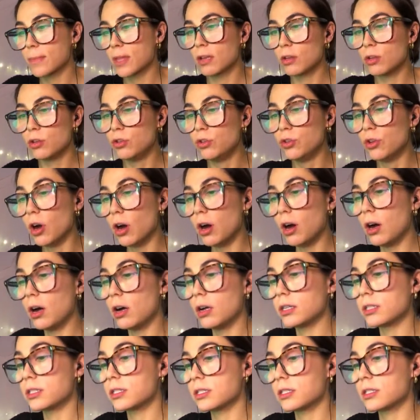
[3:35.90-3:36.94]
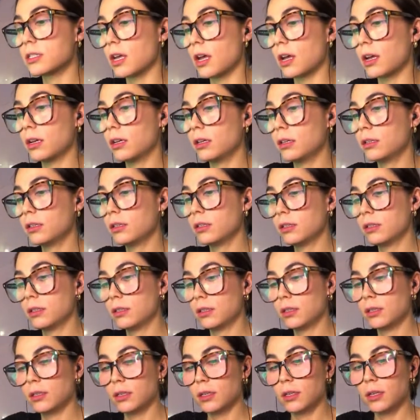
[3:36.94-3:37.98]
Yes.
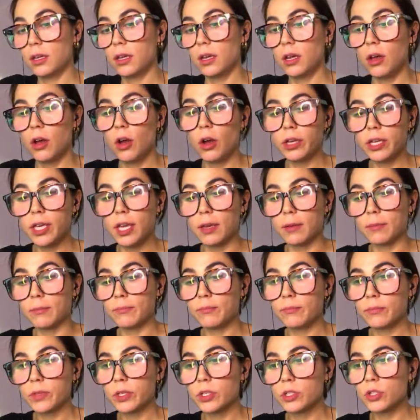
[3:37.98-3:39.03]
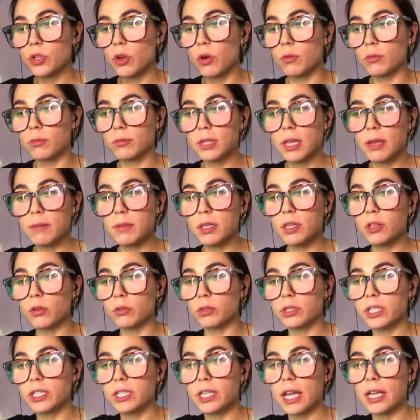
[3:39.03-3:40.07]
Okay, so let me know.
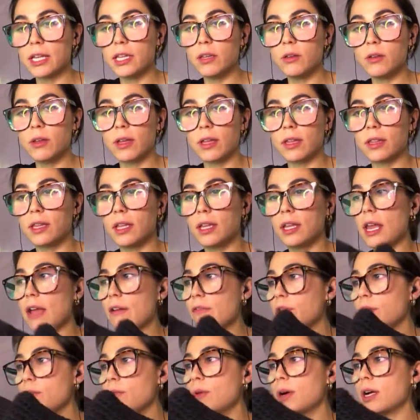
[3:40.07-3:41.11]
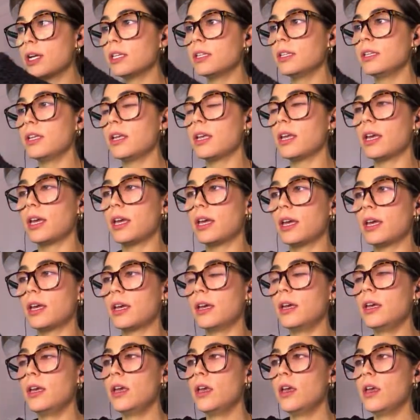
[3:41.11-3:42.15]
Did everyone
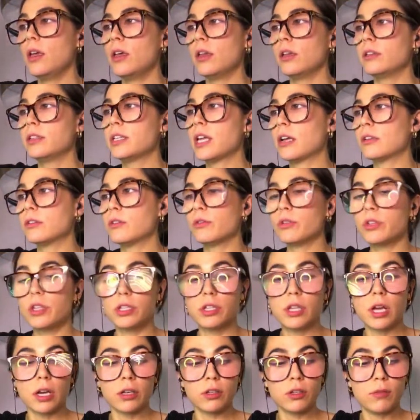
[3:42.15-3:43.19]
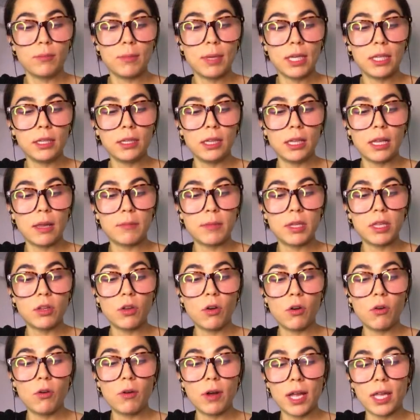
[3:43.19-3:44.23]
download the document? Let me
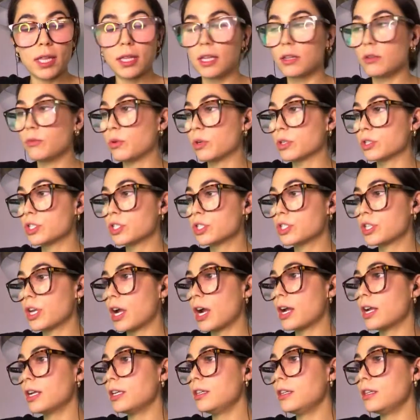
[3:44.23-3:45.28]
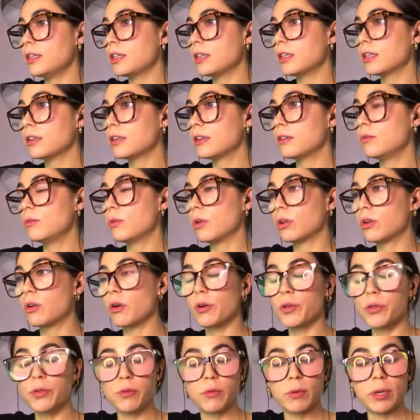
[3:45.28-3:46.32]
know, and then we'll start. We'll
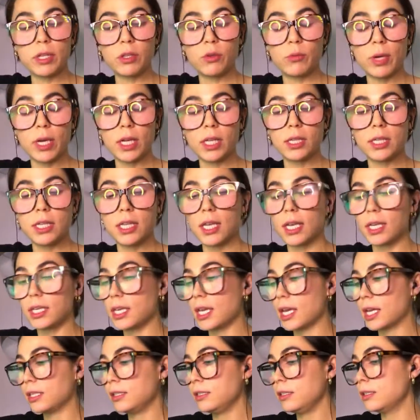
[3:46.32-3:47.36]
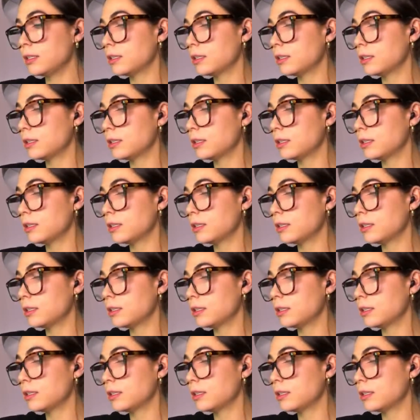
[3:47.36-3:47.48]
go through it quickly again.